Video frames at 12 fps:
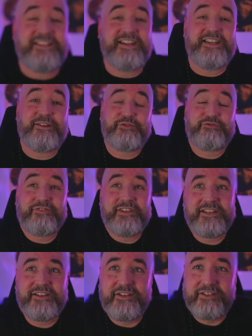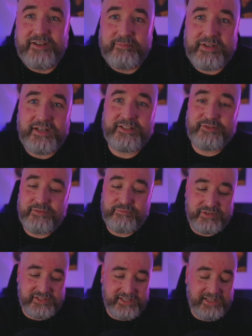Yeah, that was really good. I'm glad to have
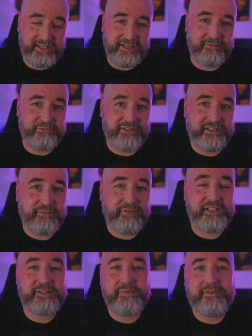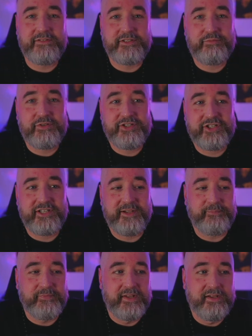watched that again. It was a different experience watching
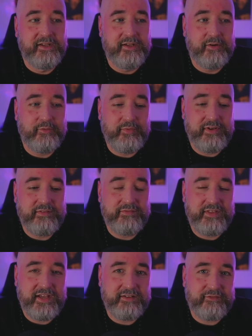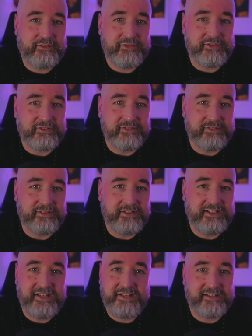it with the headphones on.
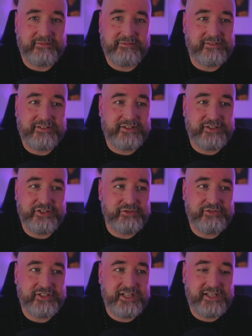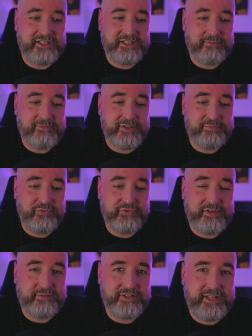Again, because you just hear so much more.
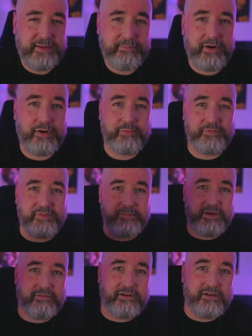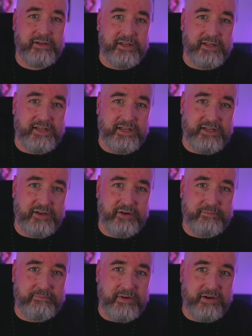There was that part with the mirror in
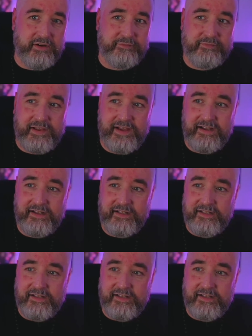her her flat,